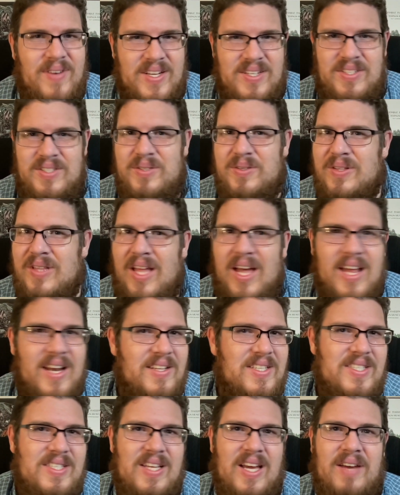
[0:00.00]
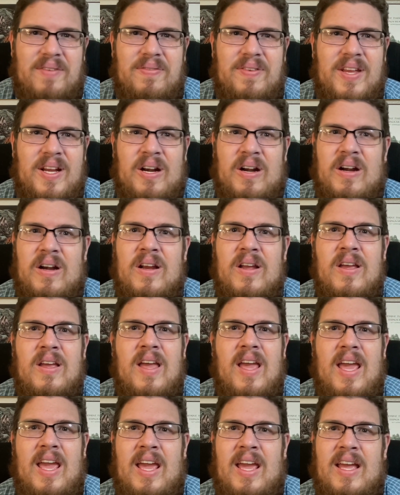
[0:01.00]
I do a lot of stuff here,
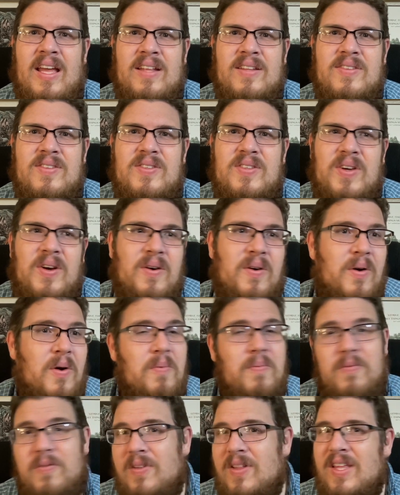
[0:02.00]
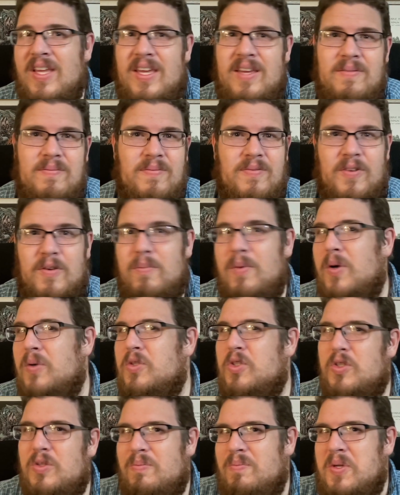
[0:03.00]
and so hopefully for
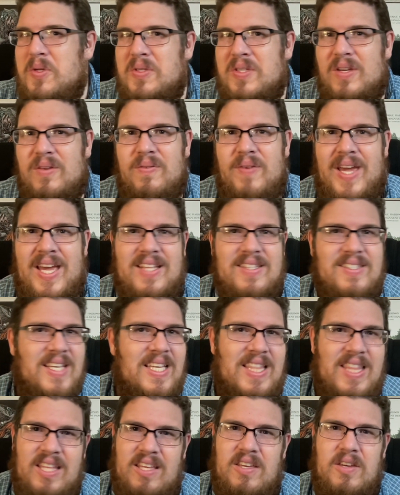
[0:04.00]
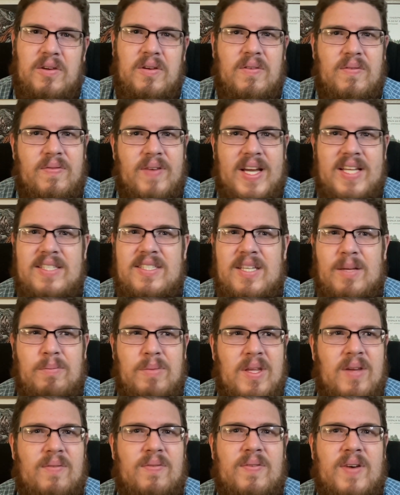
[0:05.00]
most music fans, I think you could find
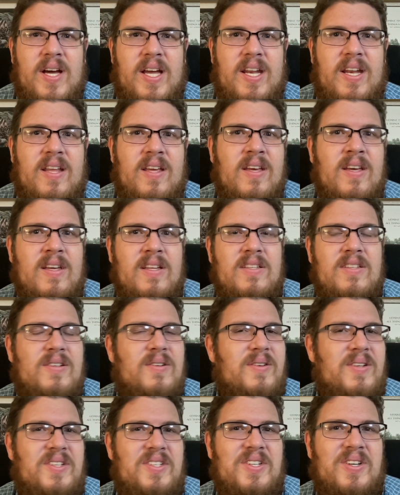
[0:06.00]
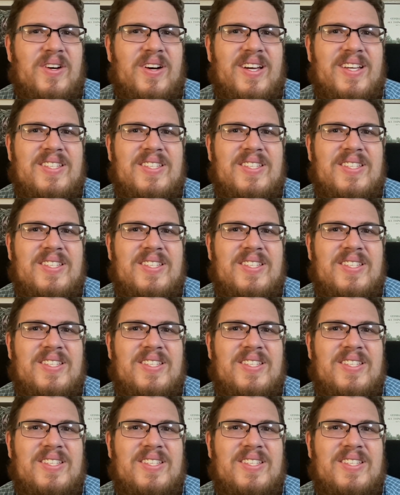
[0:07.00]
something fun to enjoy.